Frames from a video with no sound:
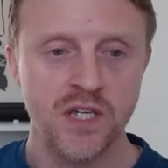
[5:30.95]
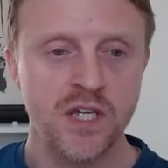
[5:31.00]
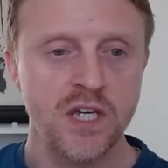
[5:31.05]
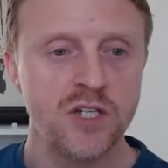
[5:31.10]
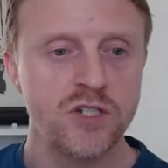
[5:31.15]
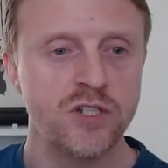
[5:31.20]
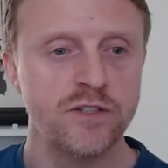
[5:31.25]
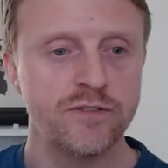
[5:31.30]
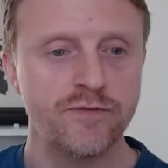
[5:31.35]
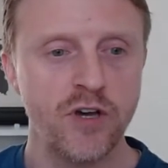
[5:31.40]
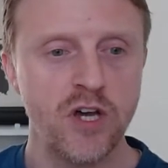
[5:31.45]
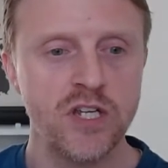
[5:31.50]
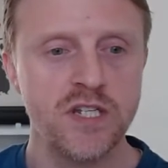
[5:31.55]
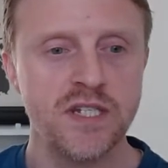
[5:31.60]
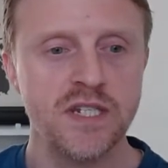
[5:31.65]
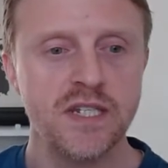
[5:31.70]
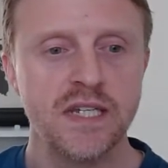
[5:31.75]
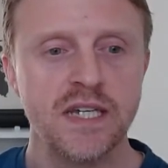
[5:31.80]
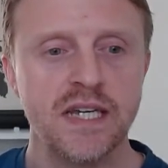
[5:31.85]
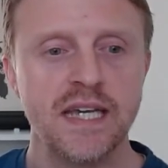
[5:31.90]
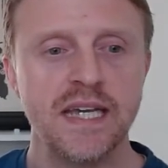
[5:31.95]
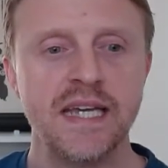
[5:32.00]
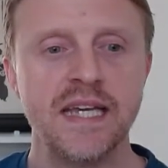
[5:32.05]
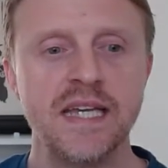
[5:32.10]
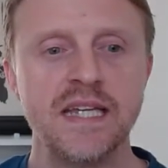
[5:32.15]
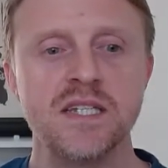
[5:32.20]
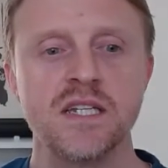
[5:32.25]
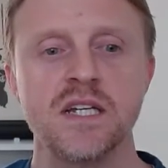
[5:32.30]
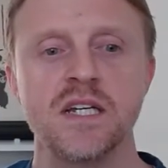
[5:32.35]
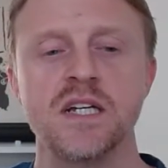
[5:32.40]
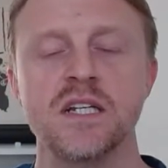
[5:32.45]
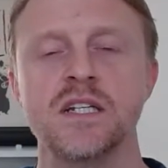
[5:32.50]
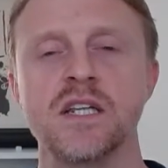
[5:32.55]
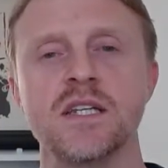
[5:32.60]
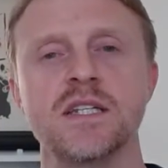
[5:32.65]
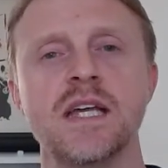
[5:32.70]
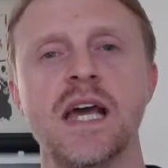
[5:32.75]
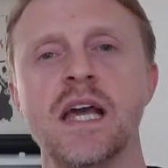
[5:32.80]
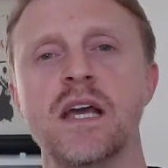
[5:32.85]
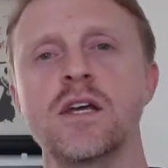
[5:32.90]
So the first is, does
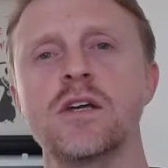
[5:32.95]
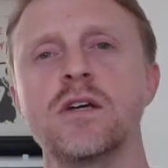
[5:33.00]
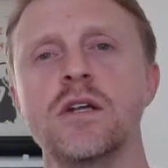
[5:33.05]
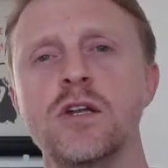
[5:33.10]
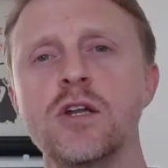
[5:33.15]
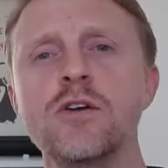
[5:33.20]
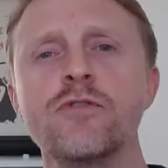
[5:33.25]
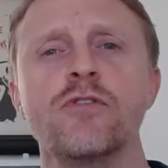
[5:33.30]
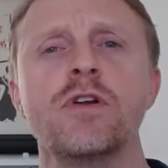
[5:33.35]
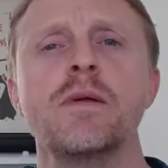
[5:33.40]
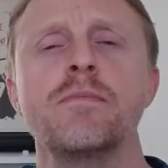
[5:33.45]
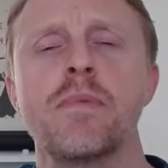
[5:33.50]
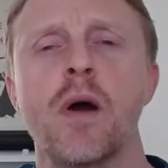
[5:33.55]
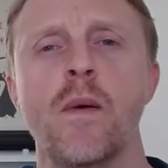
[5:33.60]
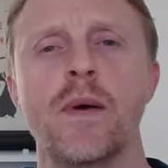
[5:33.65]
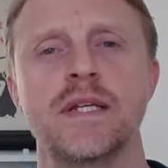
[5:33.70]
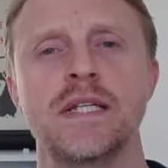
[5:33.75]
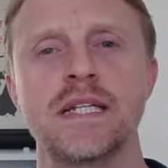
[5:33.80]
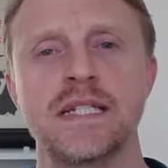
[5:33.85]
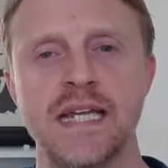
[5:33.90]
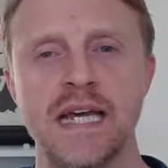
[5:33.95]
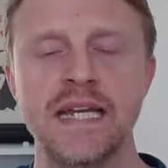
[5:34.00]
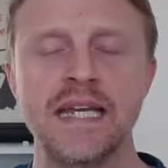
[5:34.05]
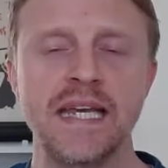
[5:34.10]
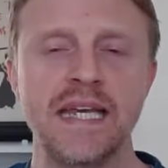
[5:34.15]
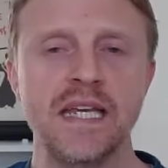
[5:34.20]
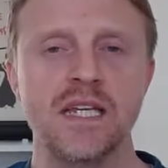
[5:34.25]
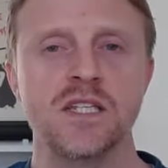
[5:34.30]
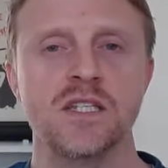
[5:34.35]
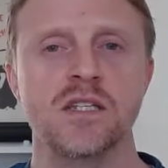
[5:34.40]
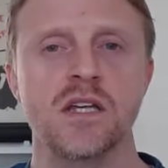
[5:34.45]
it can look for any poetic techniques?